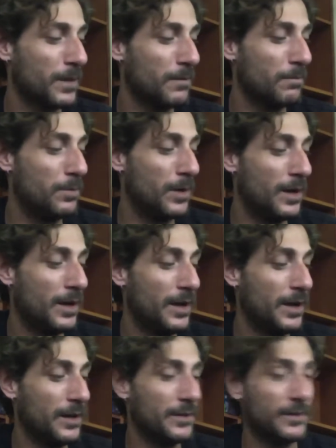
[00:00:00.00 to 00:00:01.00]

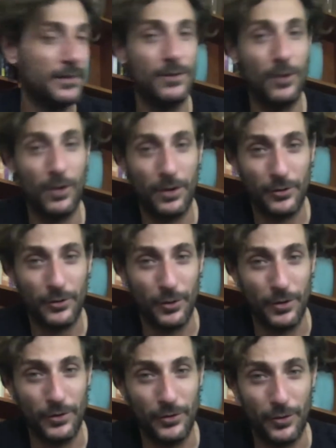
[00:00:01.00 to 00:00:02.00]
But long story
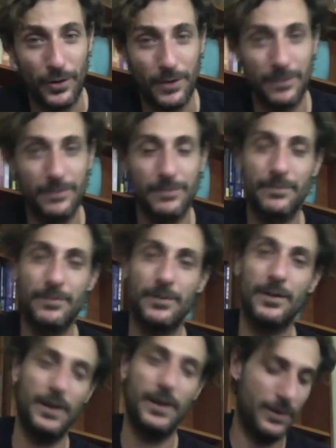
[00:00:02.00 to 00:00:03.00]
short,
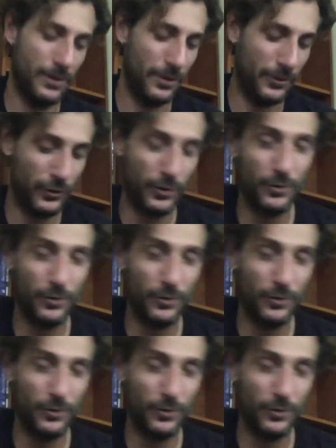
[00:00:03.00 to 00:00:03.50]
there are certain